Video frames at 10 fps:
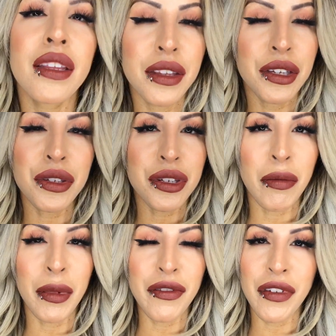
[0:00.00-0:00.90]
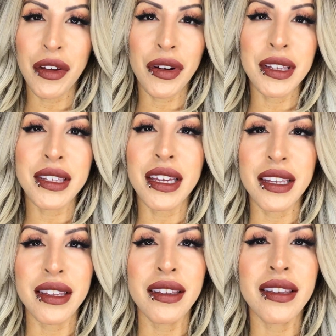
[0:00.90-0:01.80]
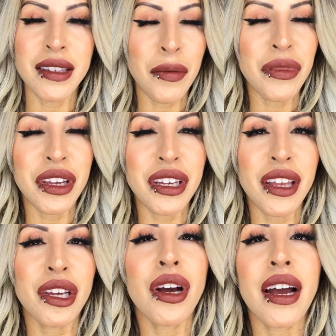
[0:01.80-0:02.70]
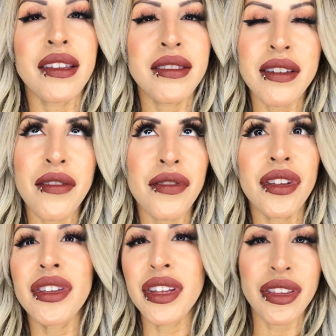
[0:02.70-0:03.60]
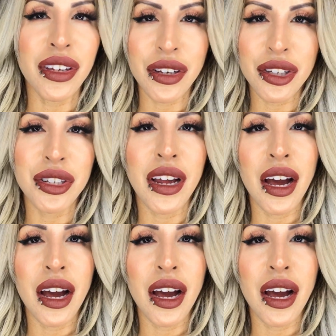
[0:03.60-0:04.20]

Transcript: These are some of my favorites and something that I definitely think that y'all should